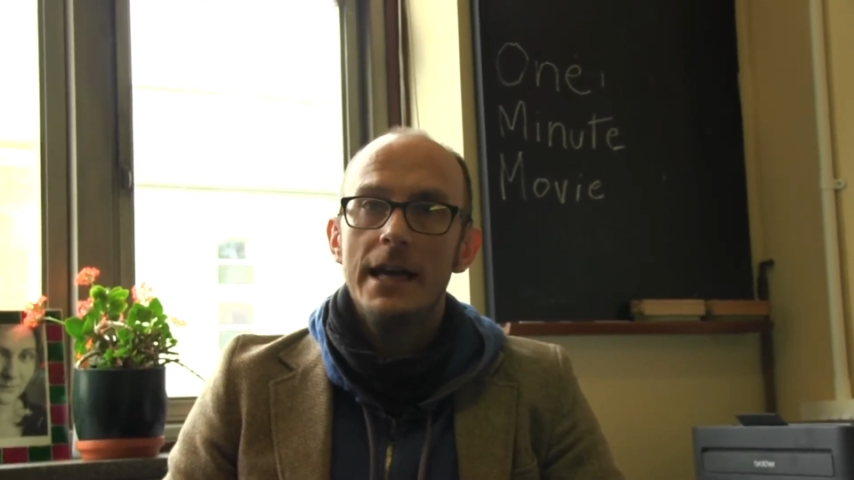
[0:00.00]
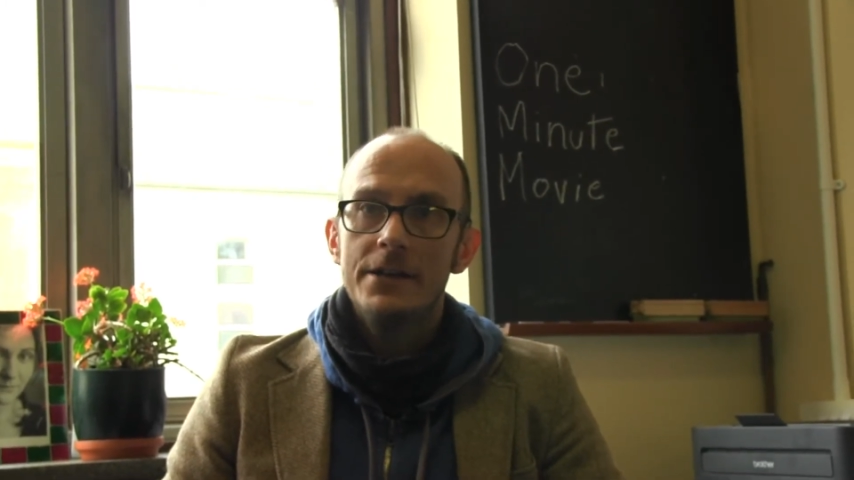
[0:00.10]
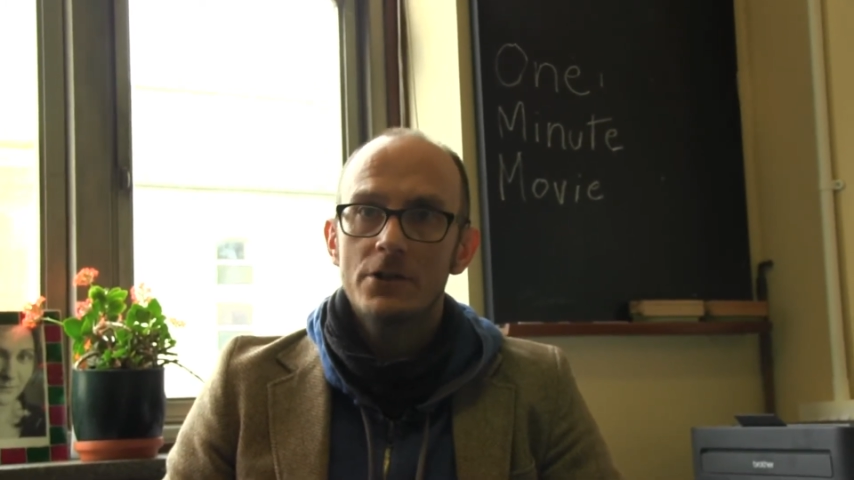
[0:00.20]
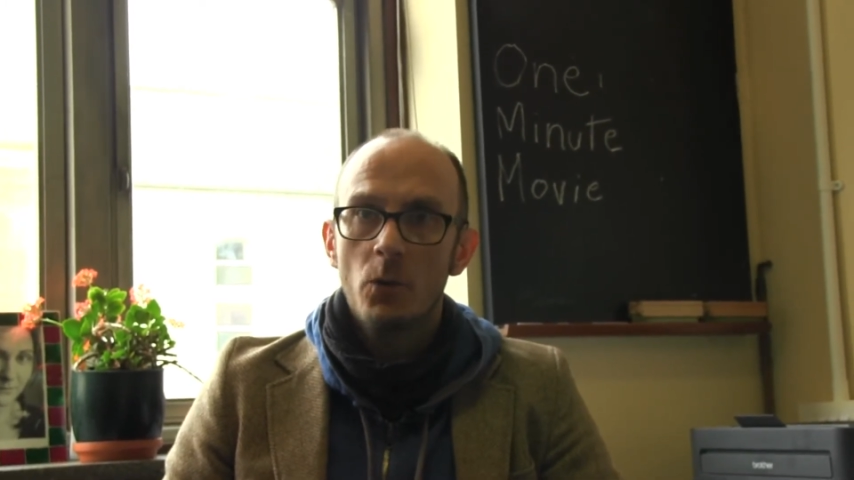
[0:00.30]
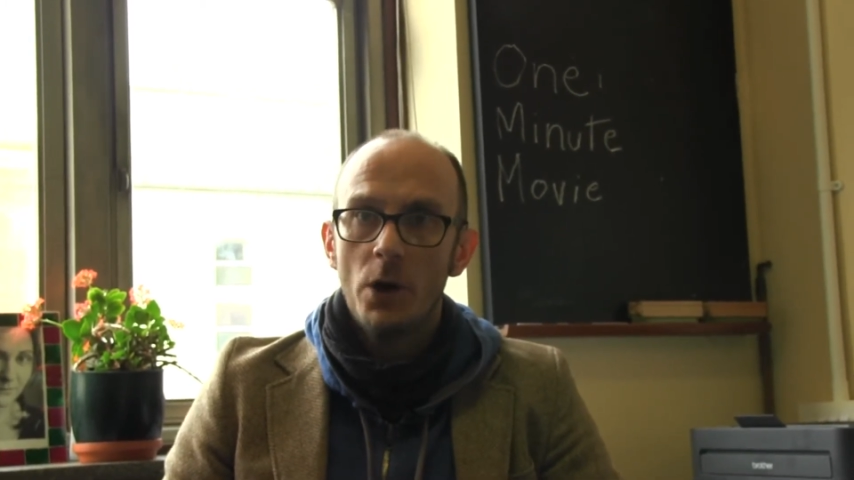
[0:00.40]

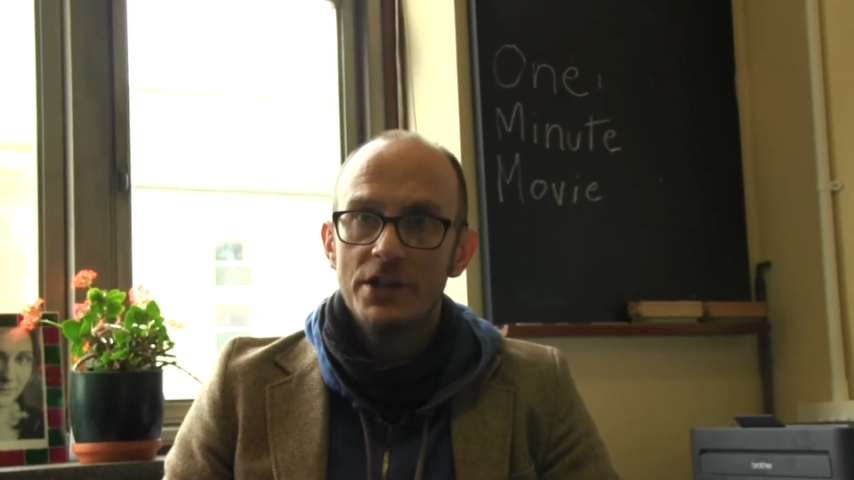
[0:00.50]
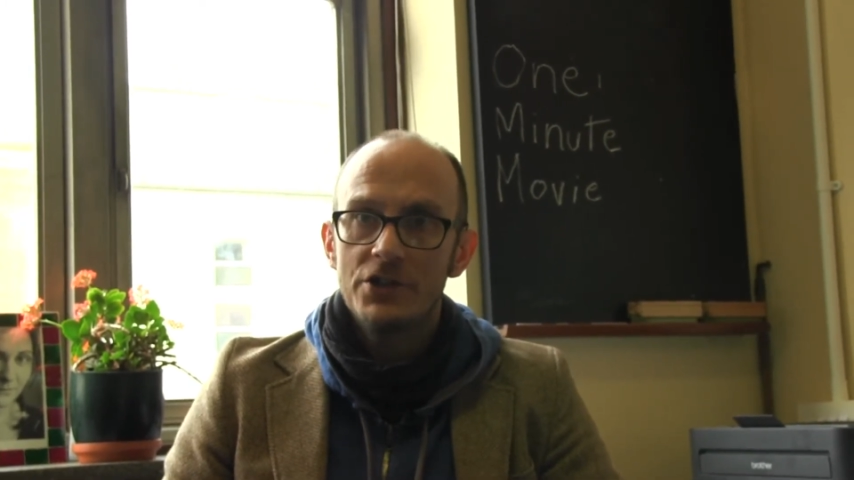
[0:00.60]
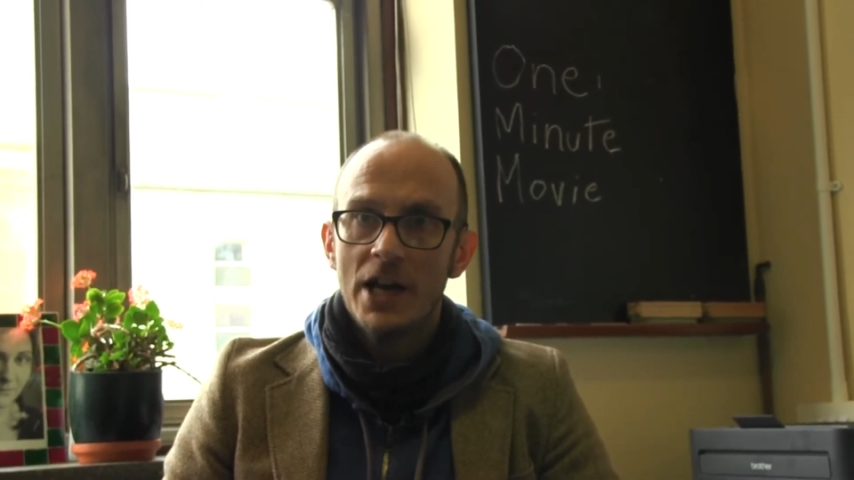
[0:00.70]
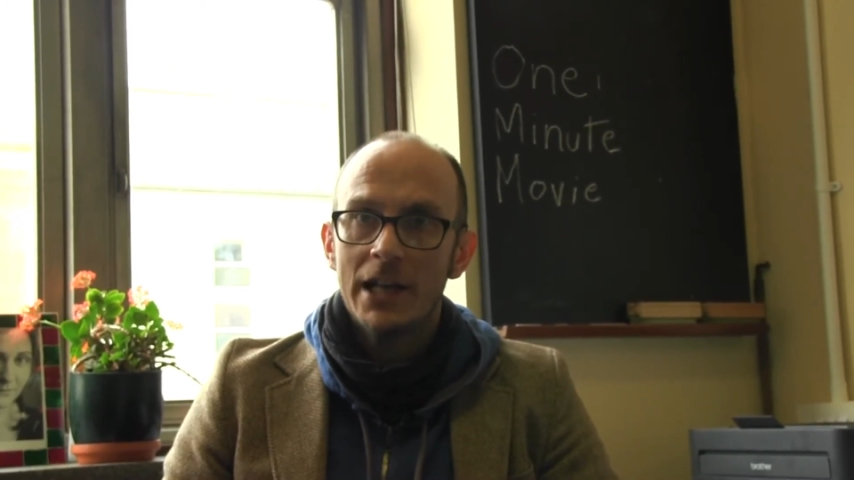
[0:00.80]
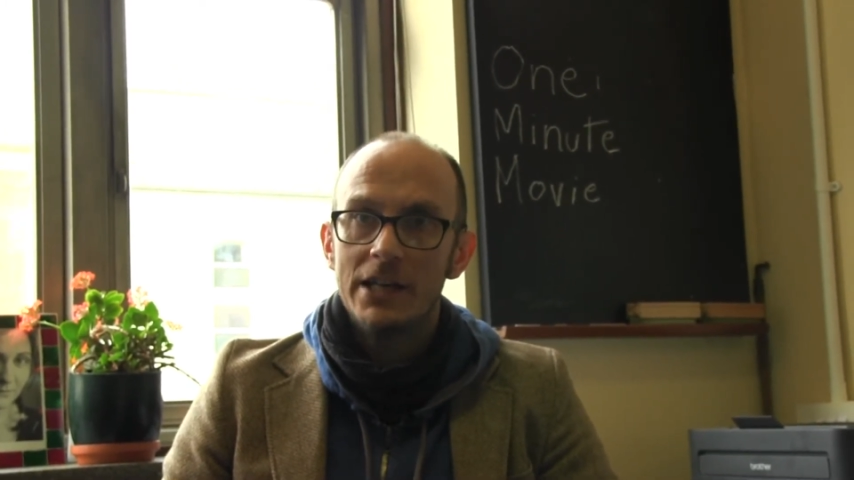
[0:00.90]
is quite a
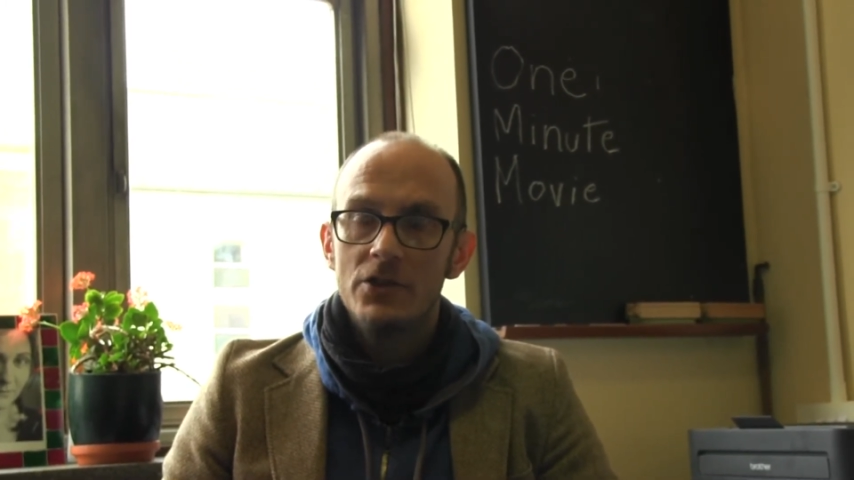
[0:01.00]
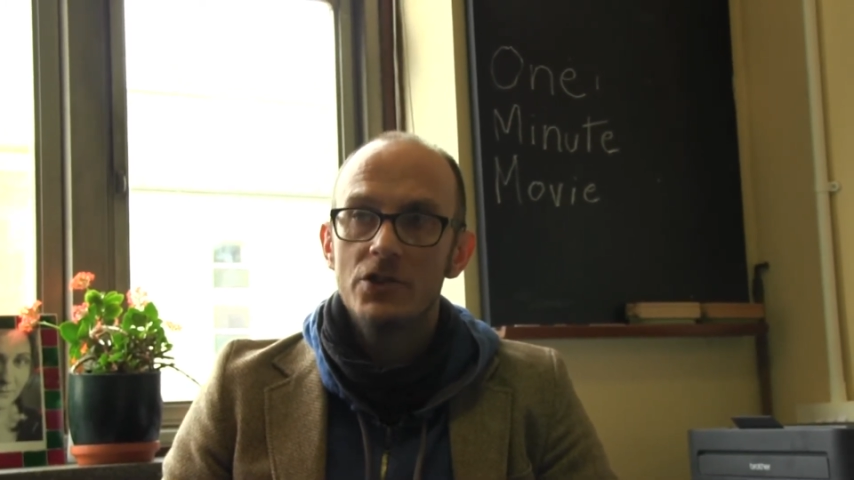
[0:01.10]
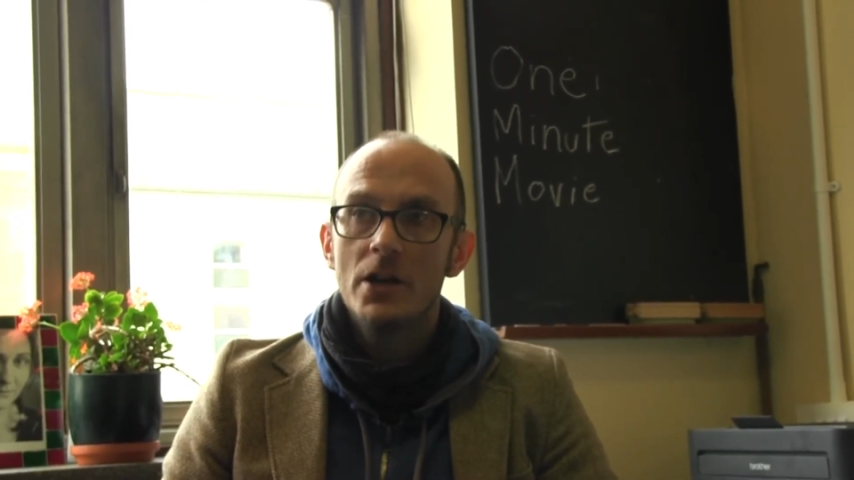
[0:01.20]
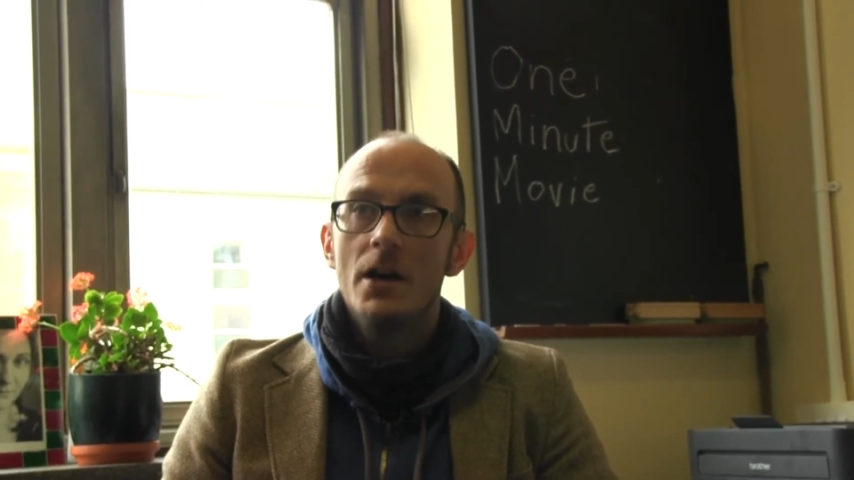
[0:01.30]
challenge.